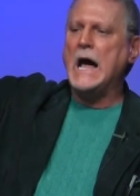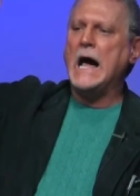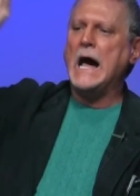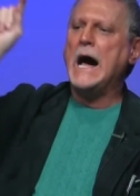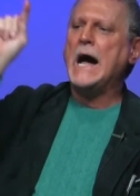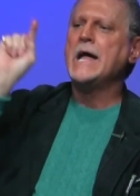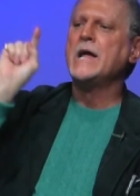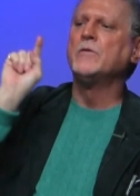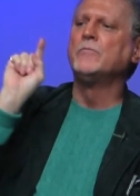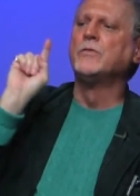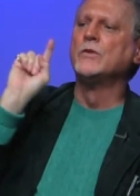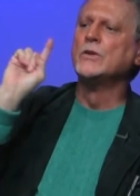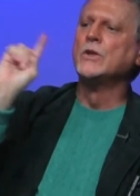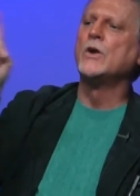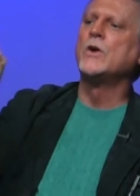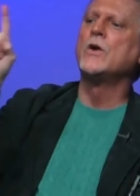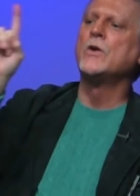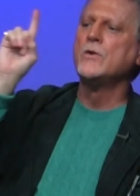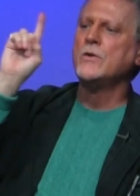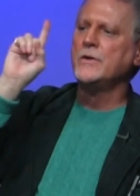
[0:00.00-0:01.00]
I have
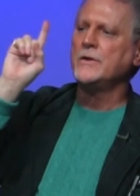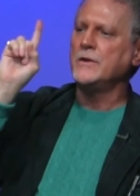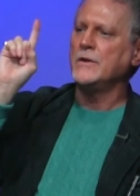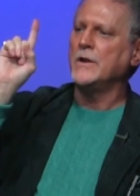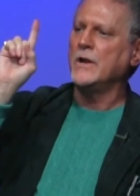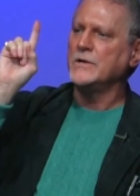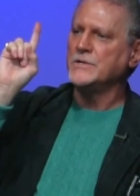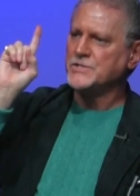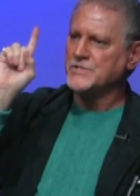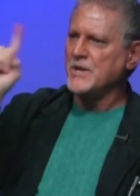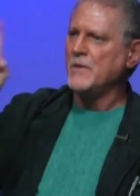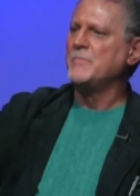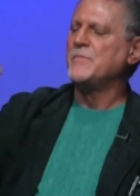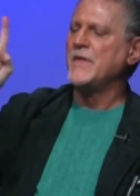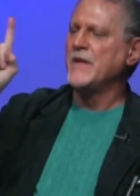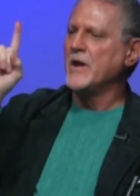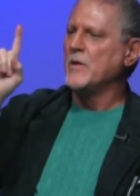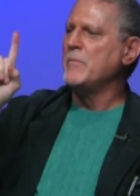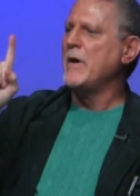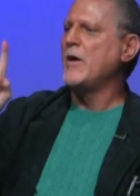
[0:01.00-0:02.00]
learned
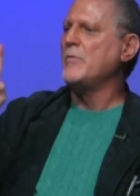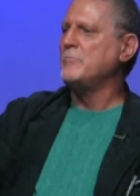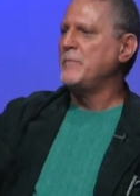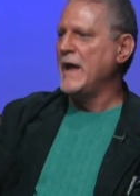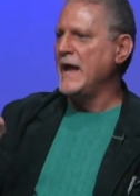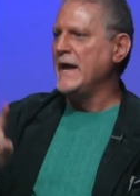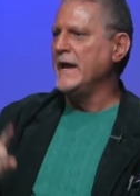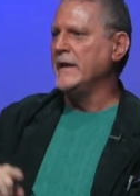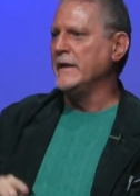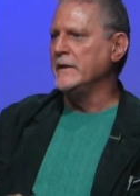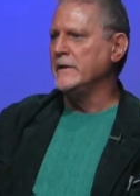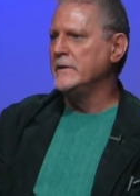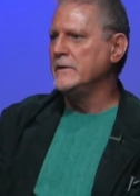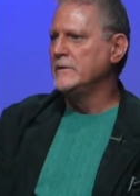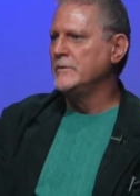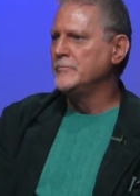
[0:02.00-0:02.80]
something about pain.